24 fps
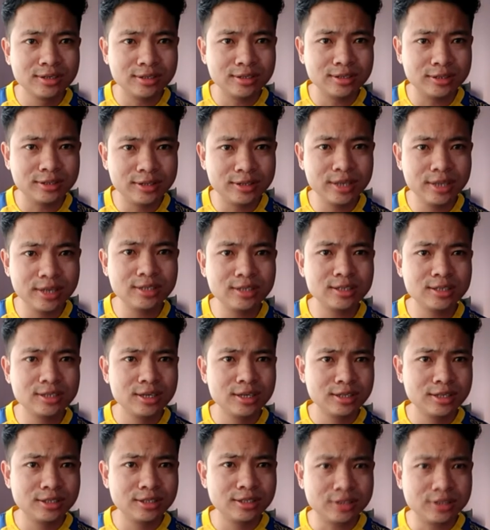these
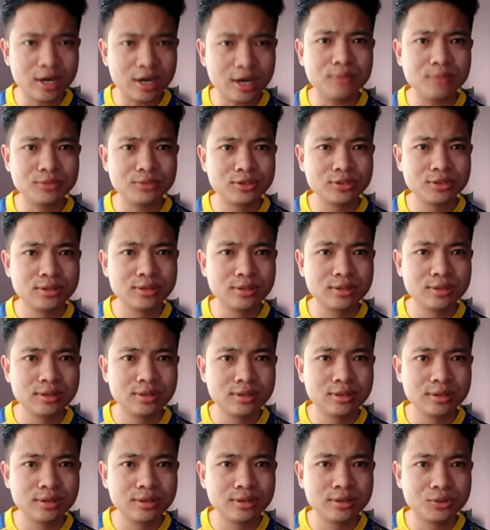terms,
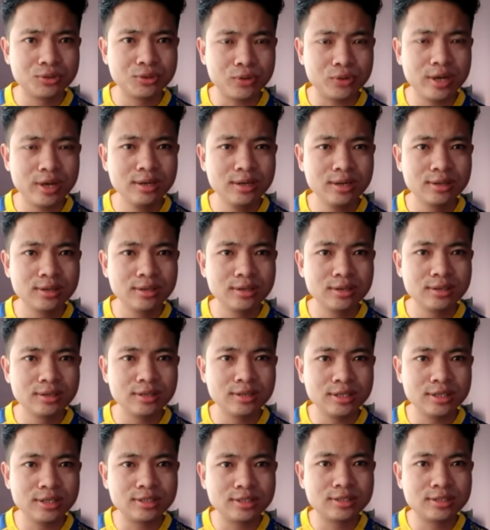right?
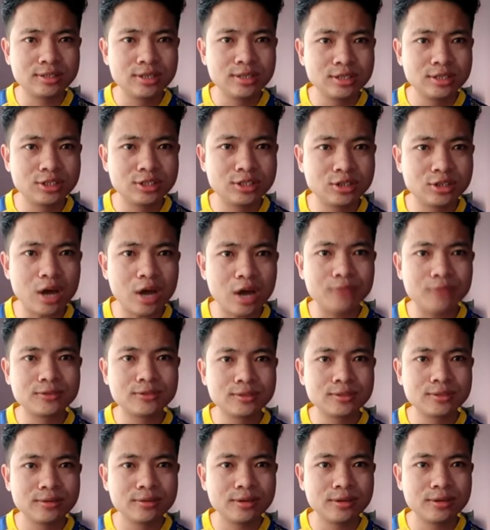These stuffs
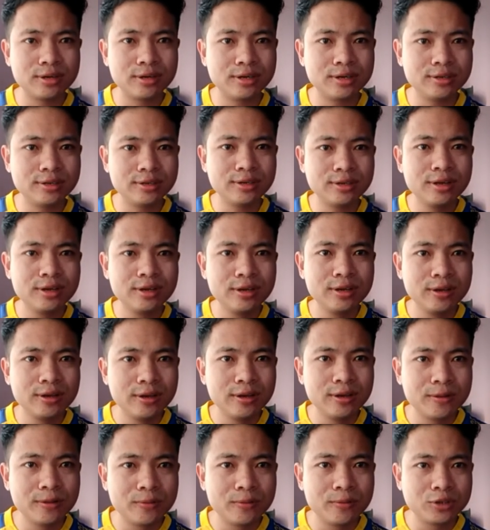are the
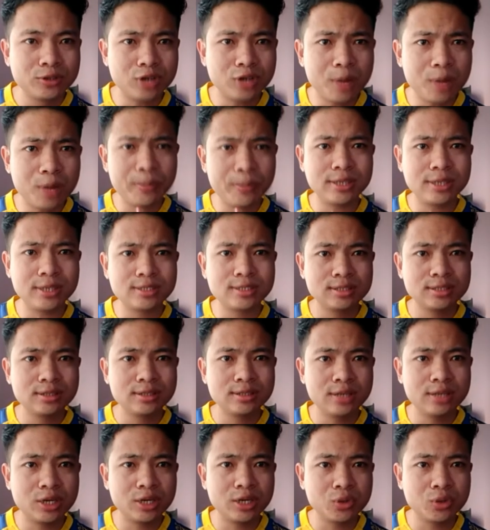topics
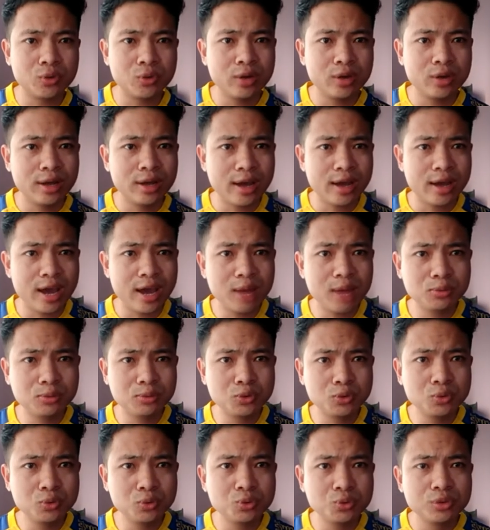that you have
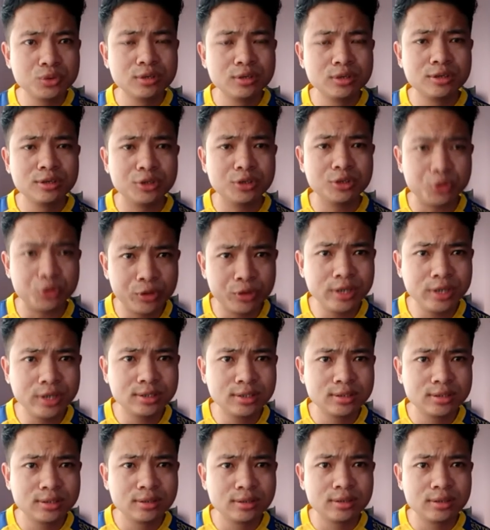to read,
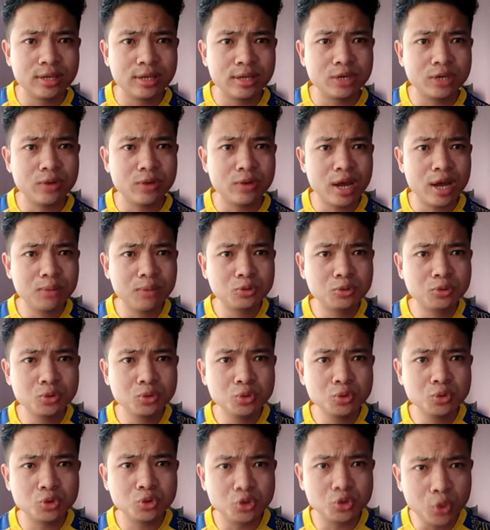that you have
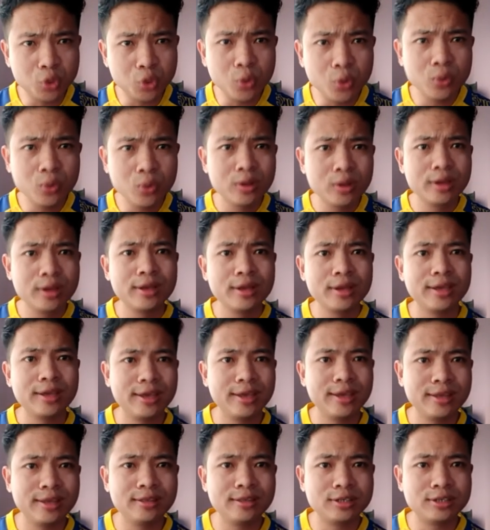to do
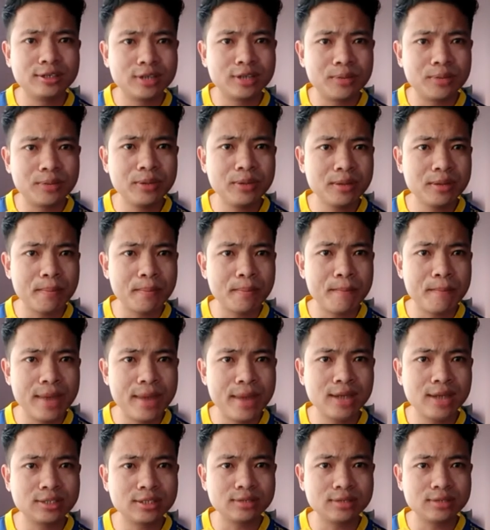in the topic
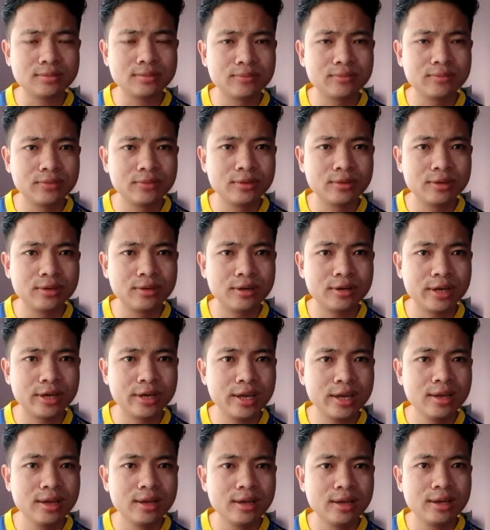matter.
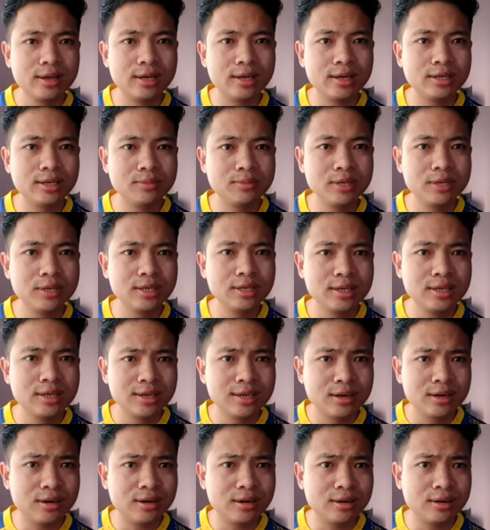Okay, let me
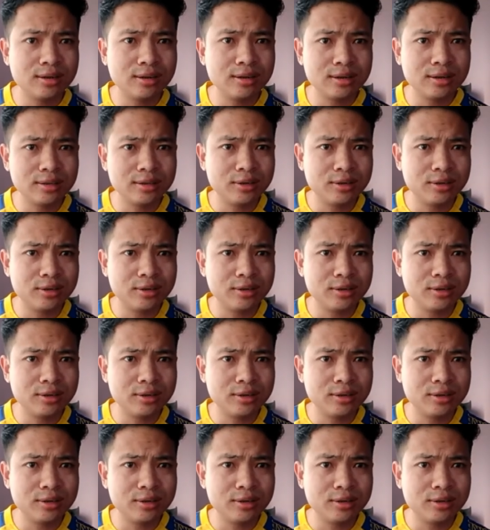call